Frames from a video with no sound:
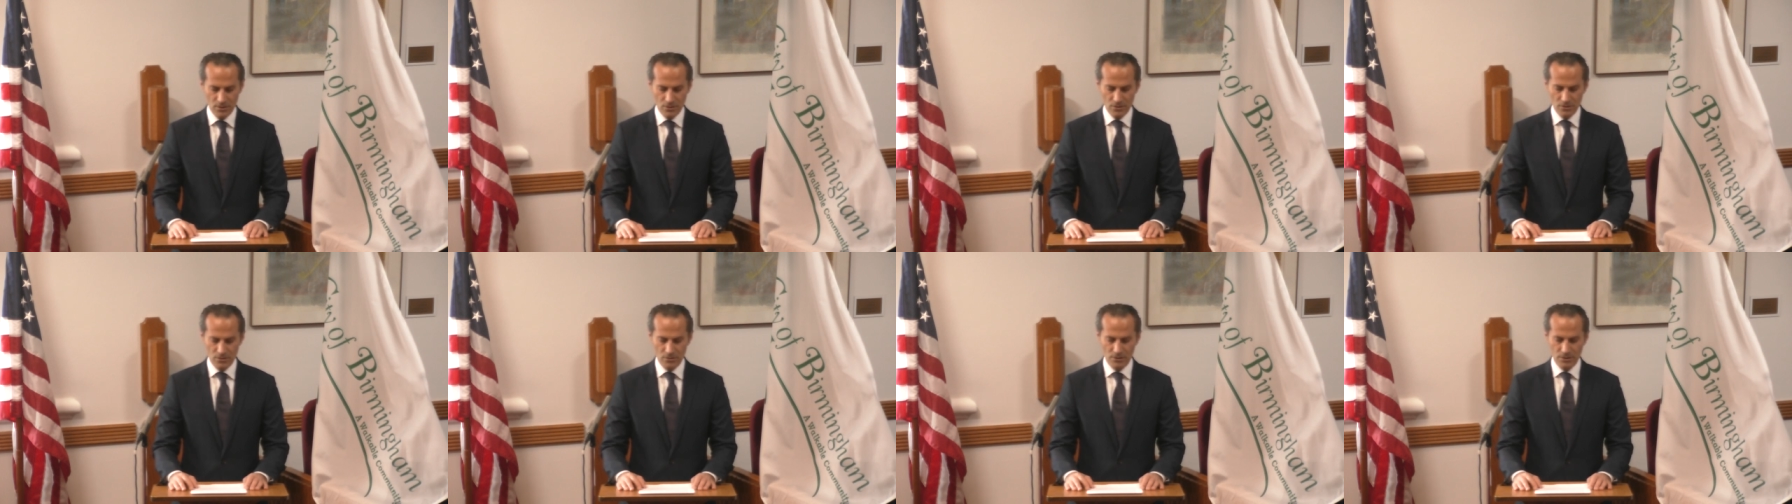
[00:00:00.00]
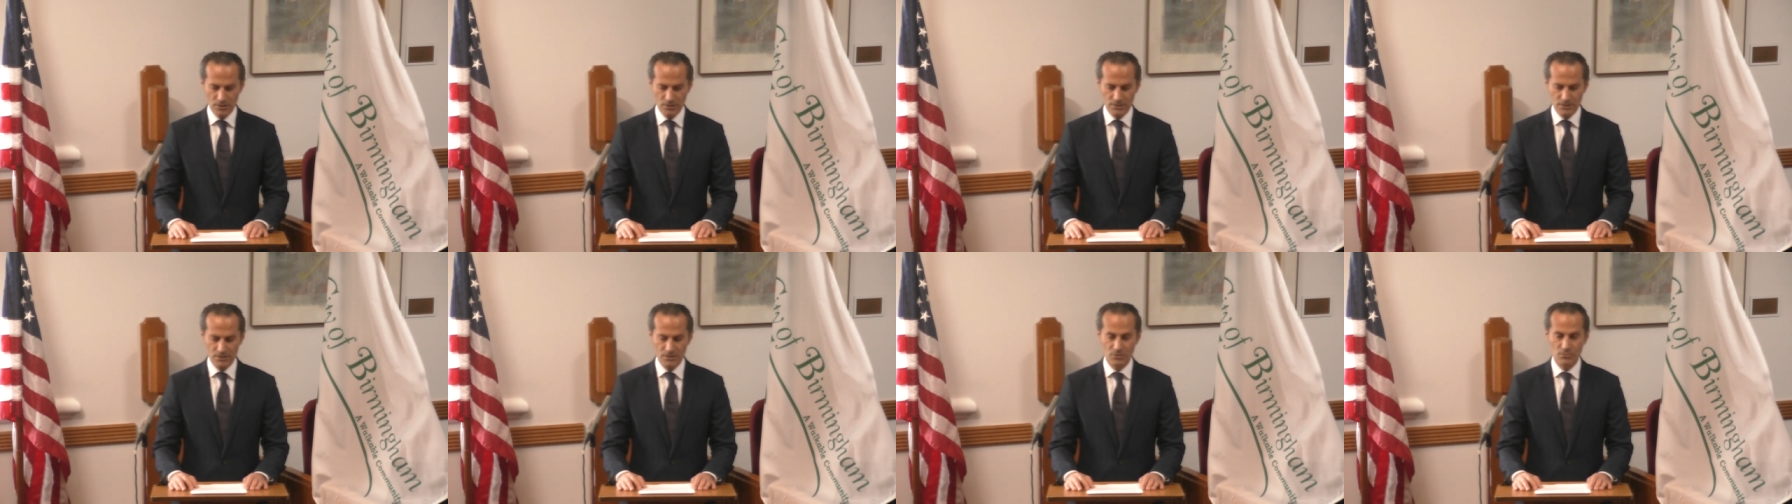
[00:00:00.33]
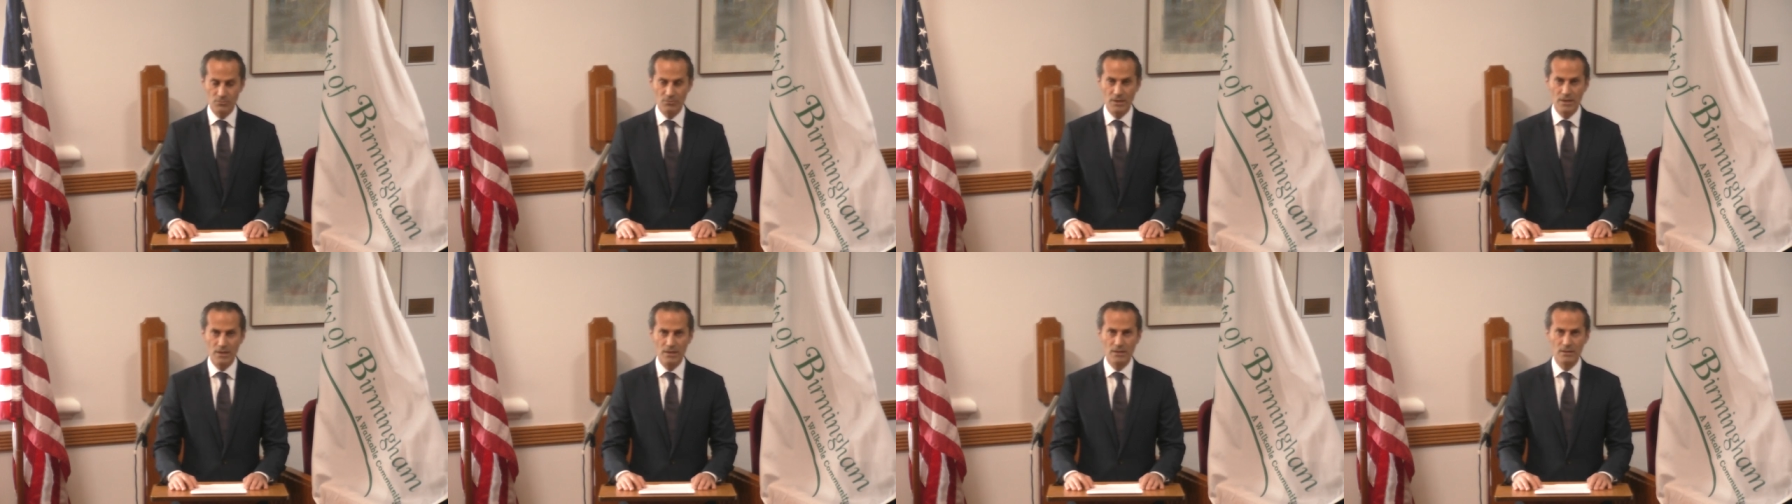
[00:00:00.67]
Earlier this
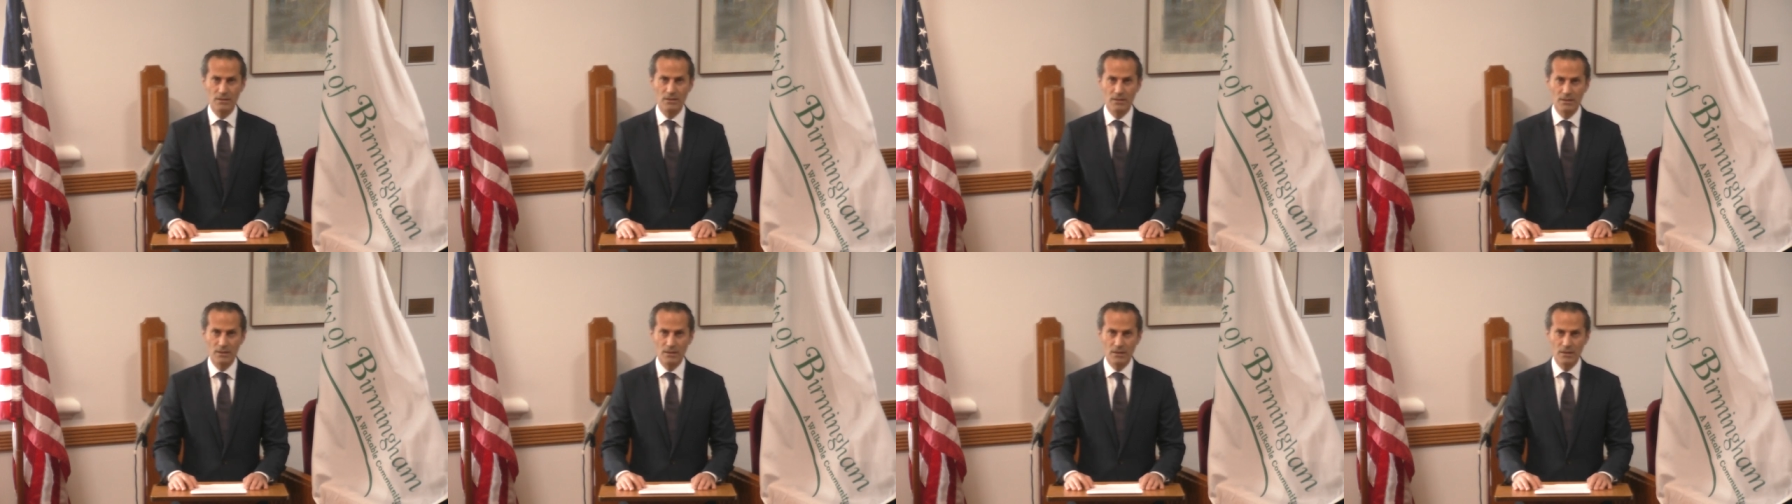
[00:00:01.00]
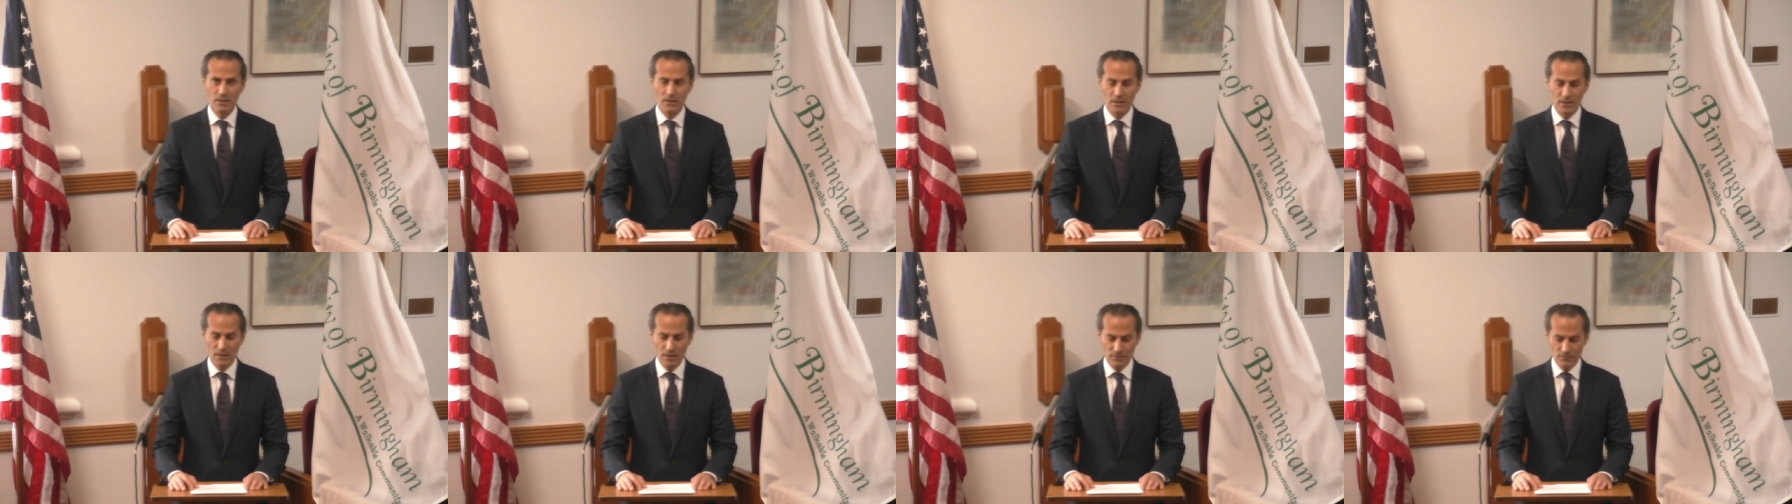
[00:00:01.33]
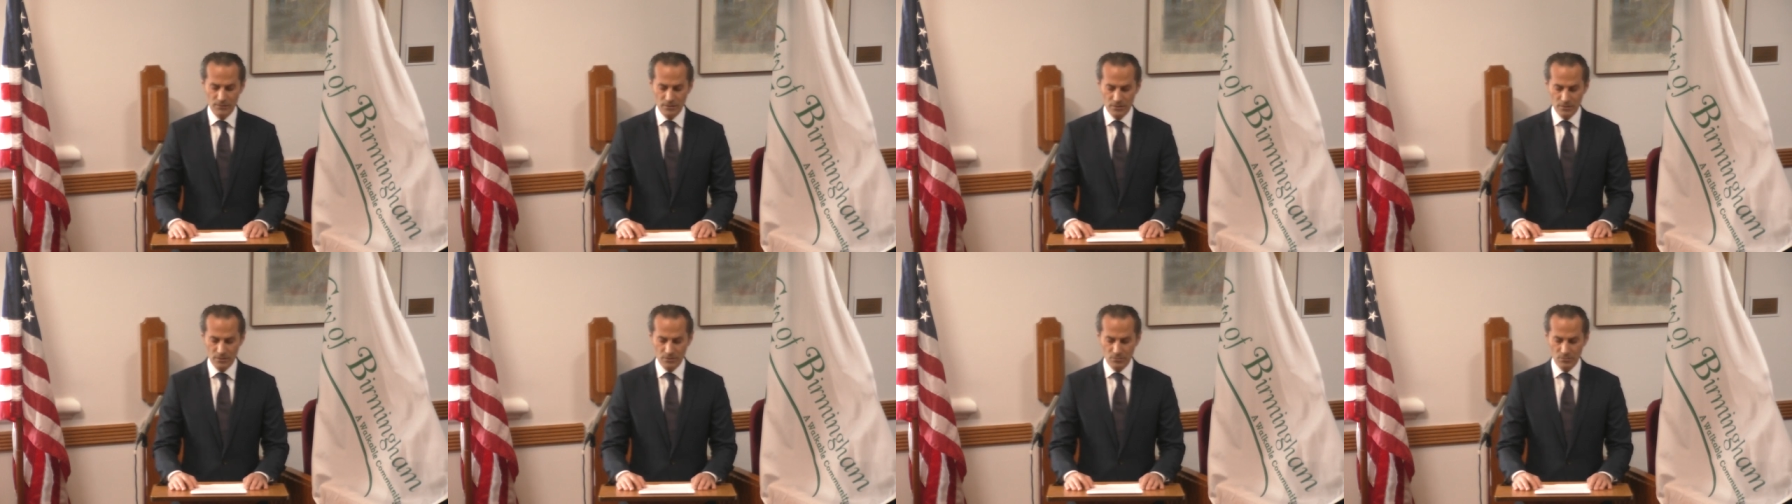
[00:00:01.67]
week,
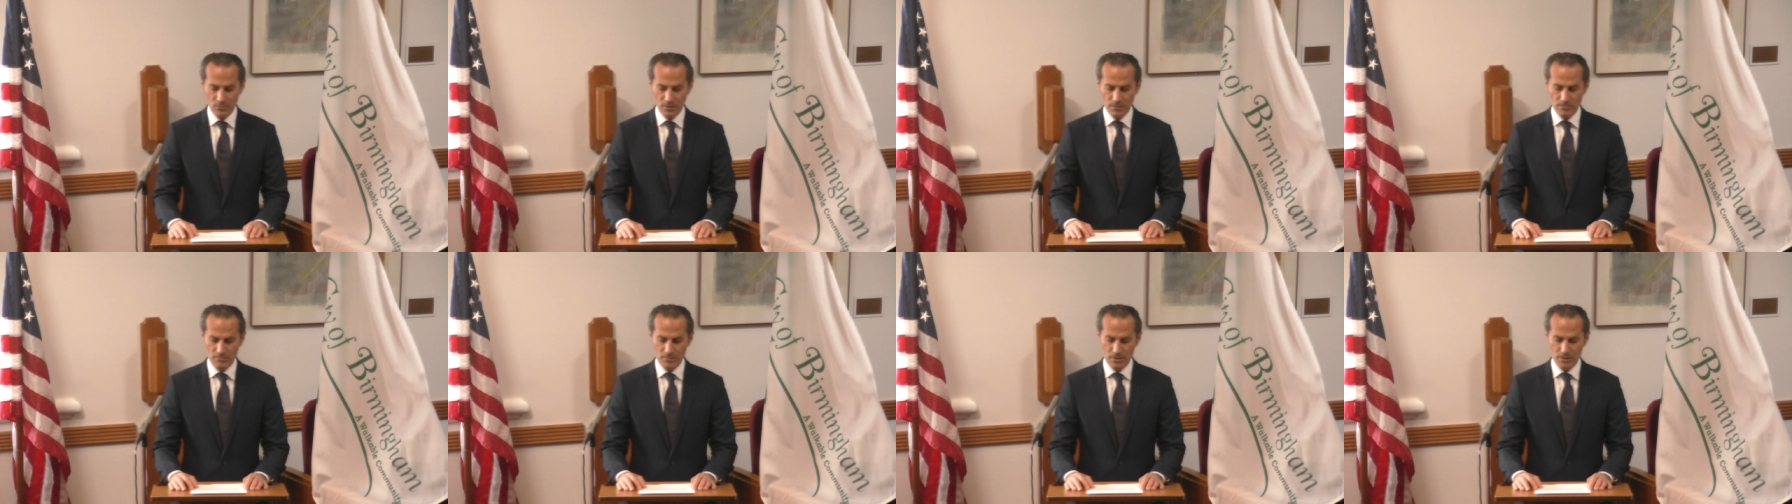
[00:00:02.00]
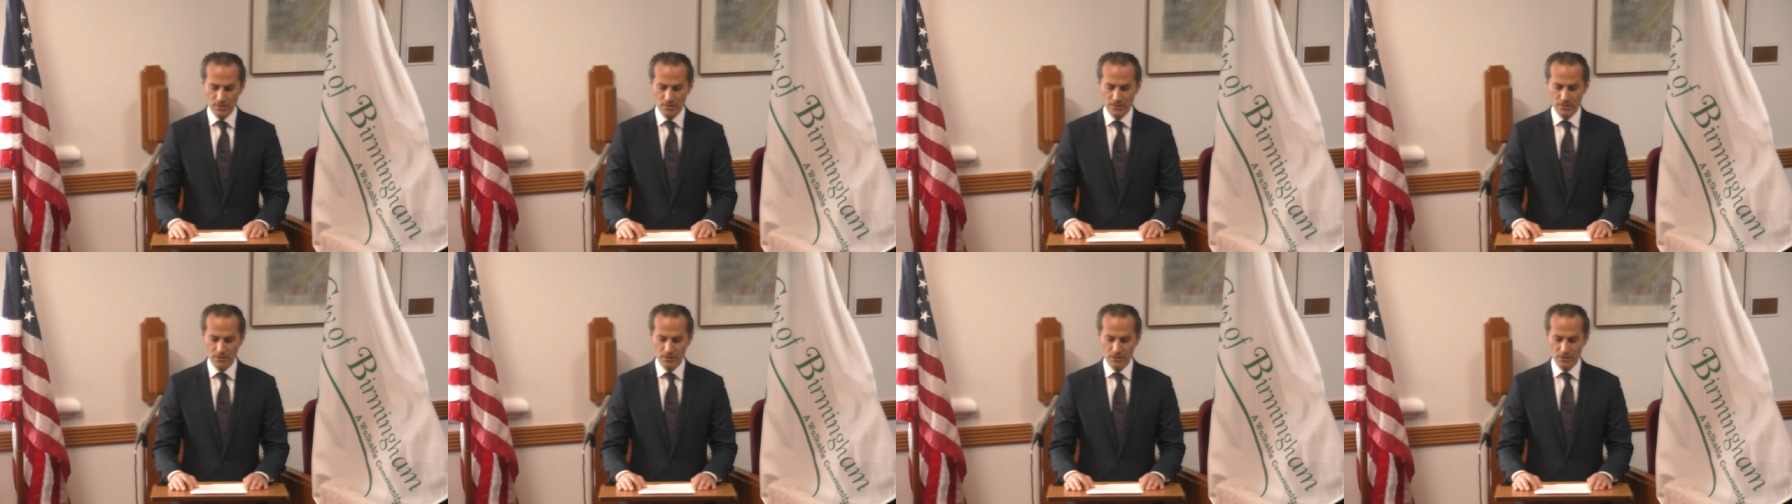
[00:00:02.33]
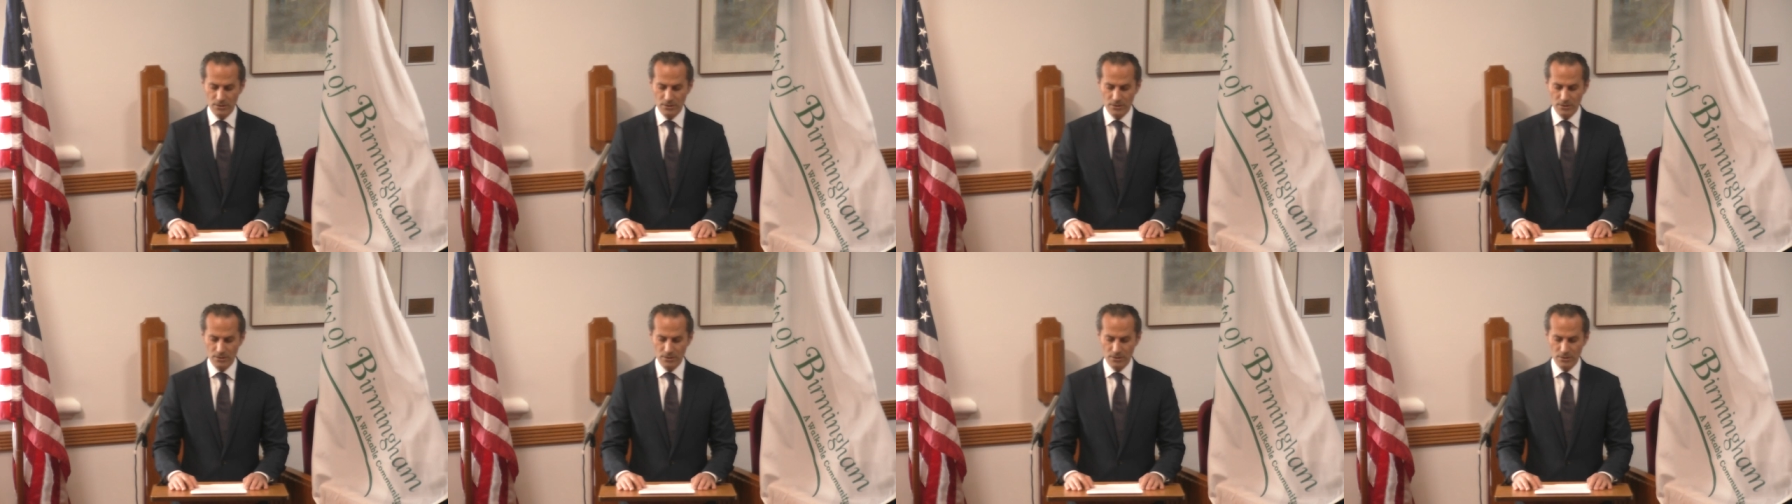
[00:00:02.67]
Governor Whitmer